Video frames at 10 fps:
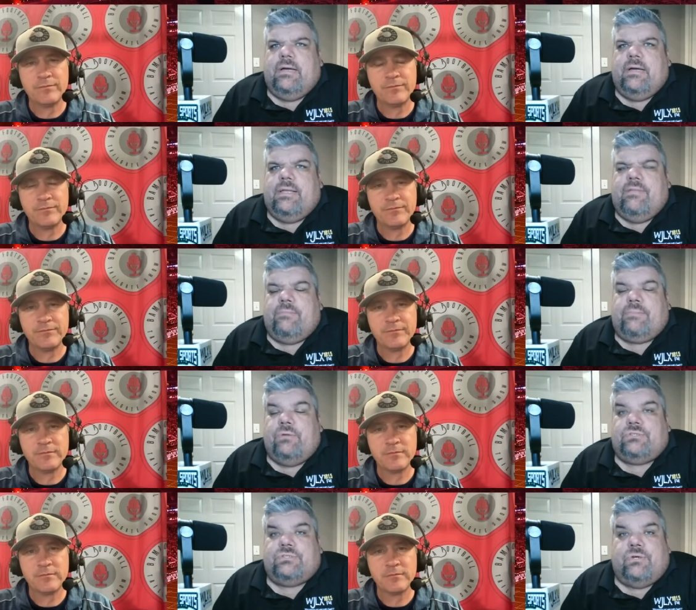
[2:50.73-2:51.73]
Speaker 1: in the
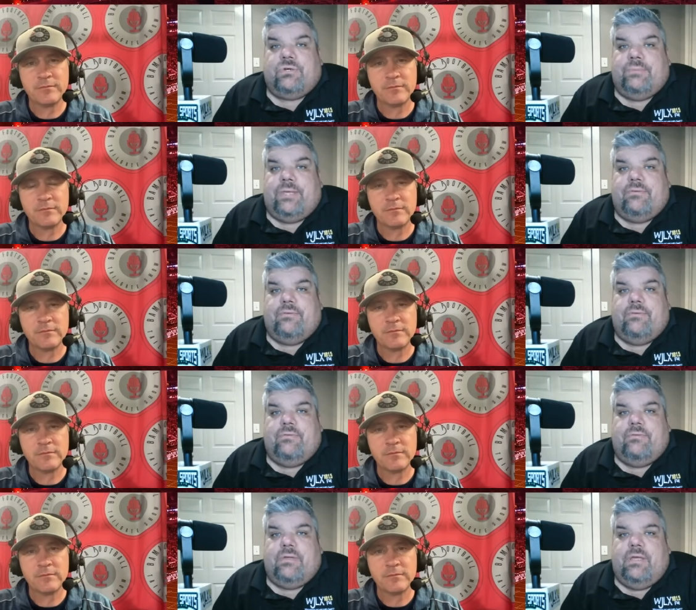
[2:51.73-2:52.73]
post tournament,
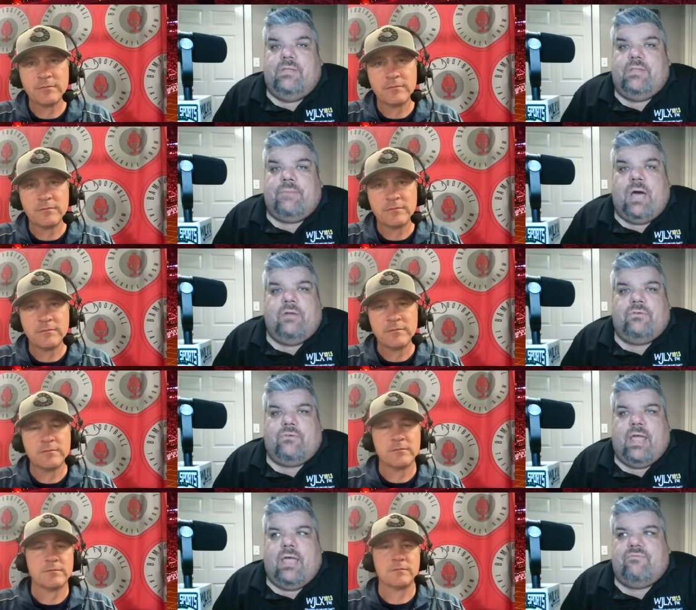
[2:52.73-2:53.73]
in the mock
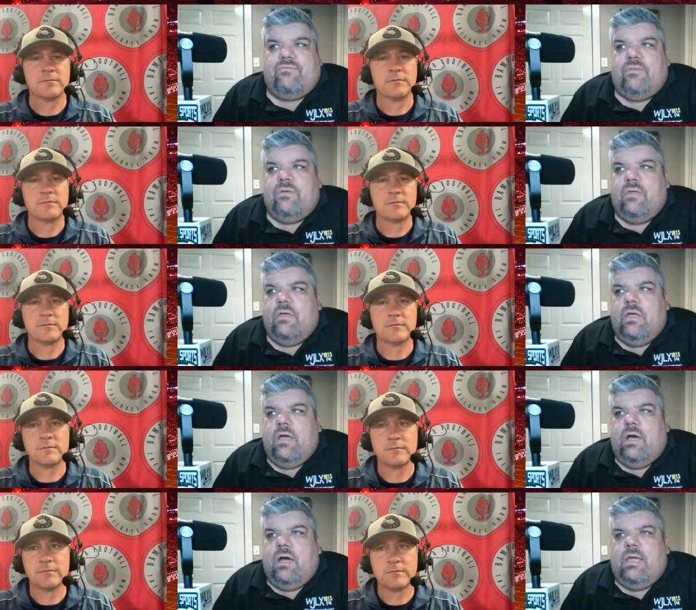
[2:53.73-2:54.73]
draft.
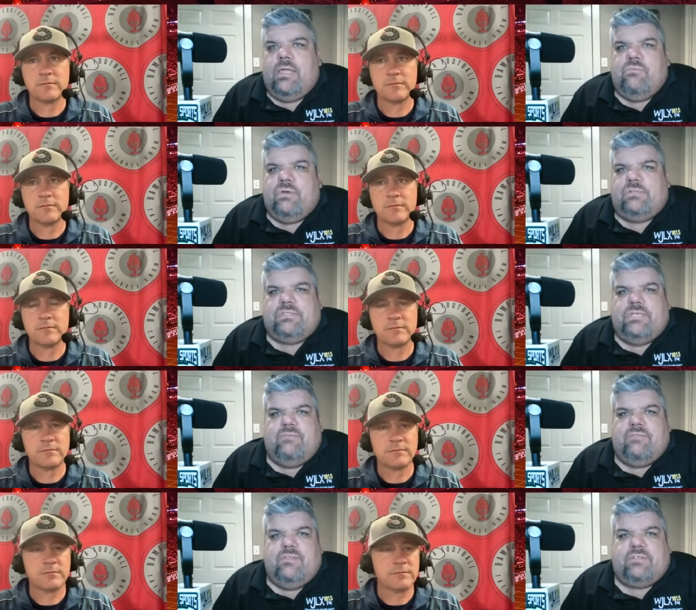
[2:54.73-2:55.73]
He wasn't
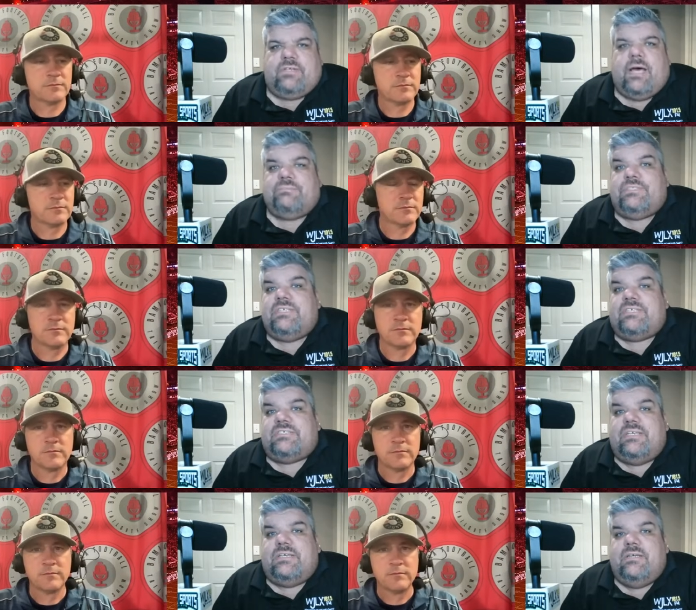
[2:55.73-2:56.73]
even in the top
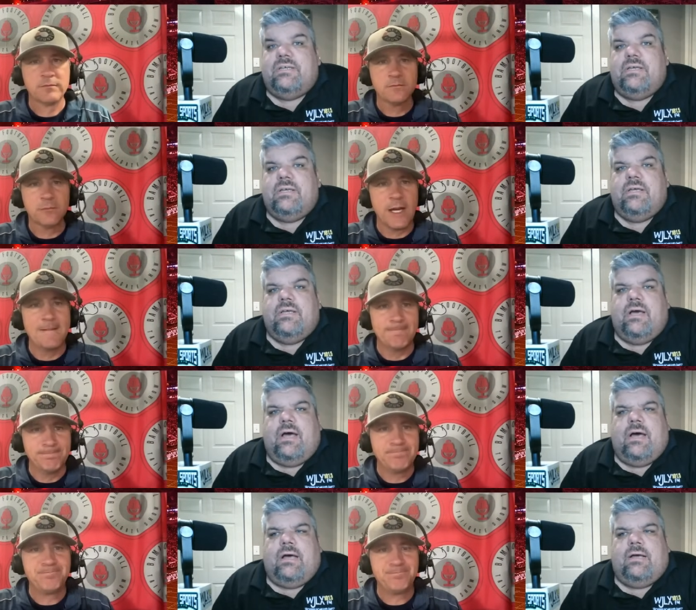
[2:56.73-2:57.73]
60. Right.
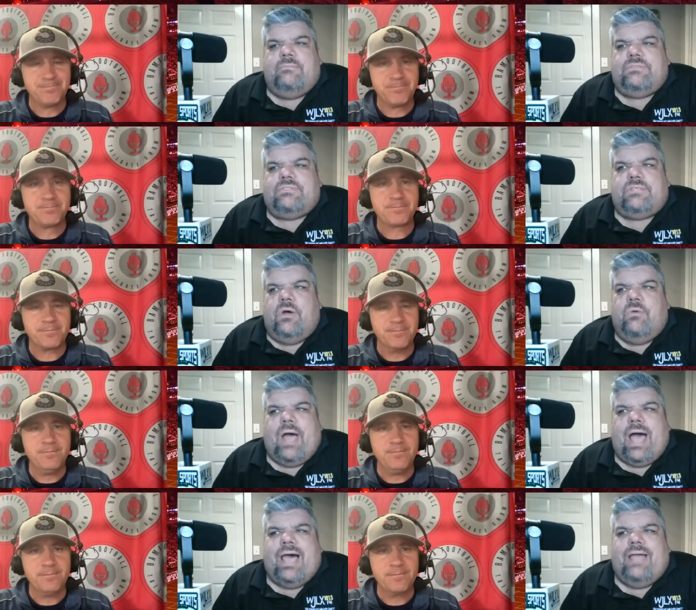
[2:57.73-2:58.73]
So
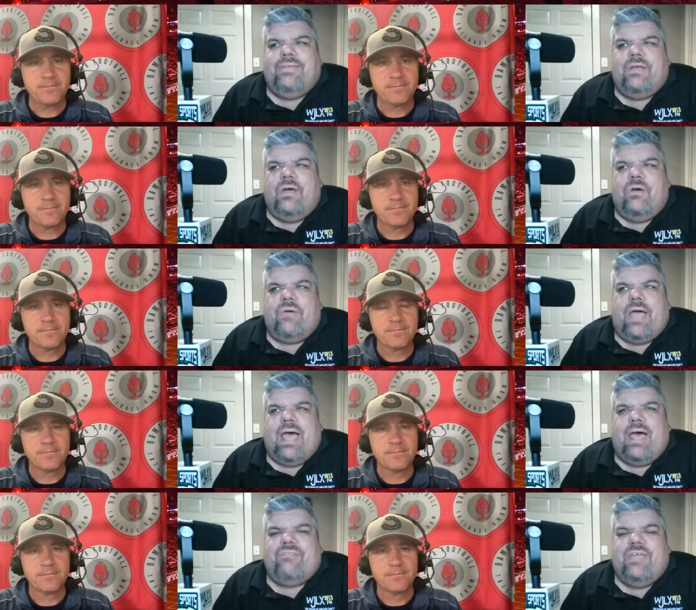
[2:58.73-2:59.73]

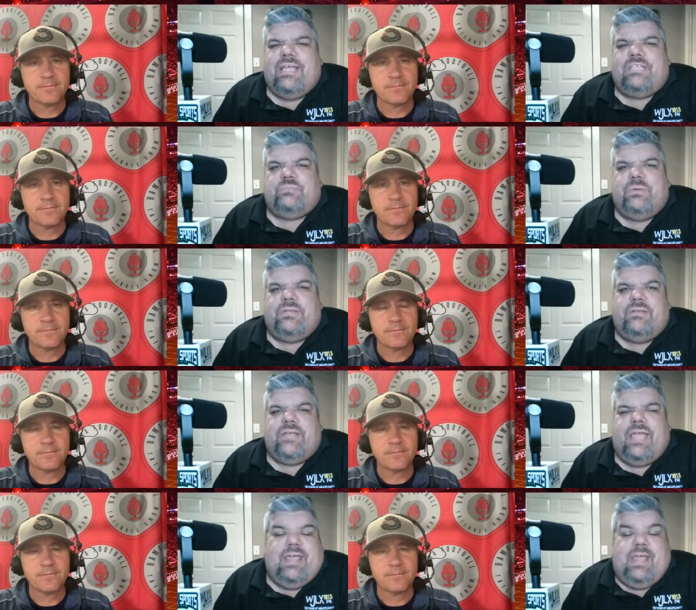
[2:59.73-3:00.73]
I think he's putting,
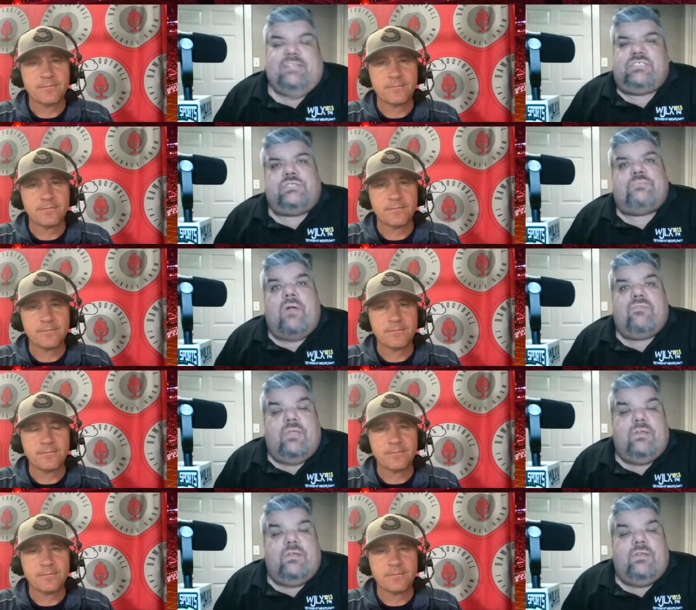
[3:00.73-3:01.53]
and that's a smart thing